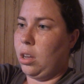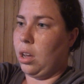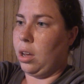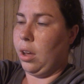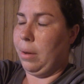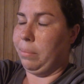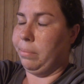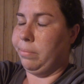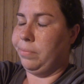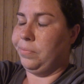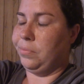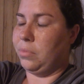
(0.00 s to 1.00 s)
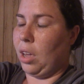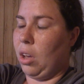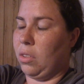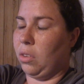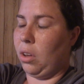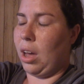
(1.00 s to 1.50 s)
um, I
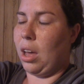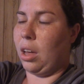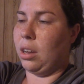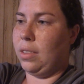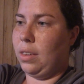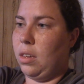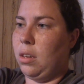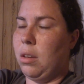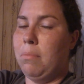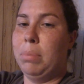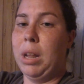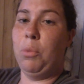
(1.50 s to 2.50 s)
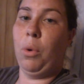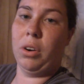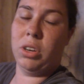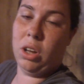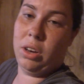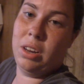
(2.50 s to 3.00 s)
also got blood
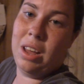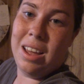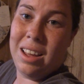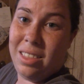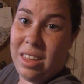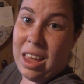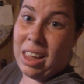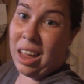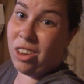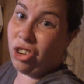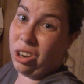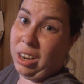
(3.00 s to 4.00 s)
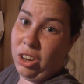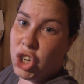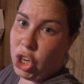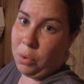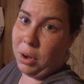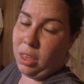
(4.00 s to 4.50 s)
work done. The EKG didn't
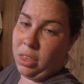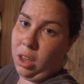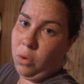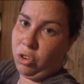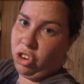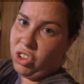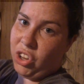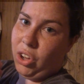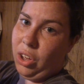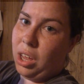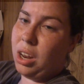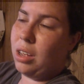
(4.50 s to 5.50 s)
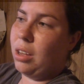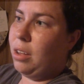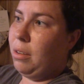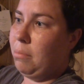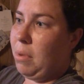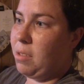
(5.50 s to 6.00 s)
show anything, which is good.
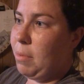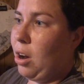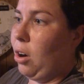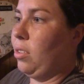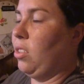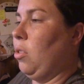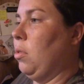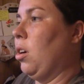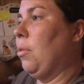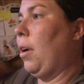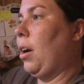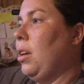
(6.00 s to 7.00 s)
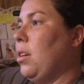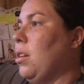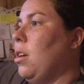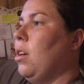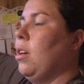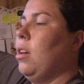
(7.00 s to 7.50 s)
It means my heart's doing all right.
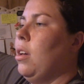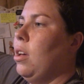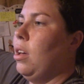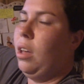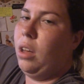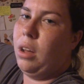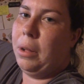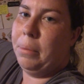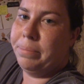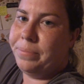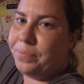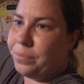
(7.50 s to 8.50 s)
Um,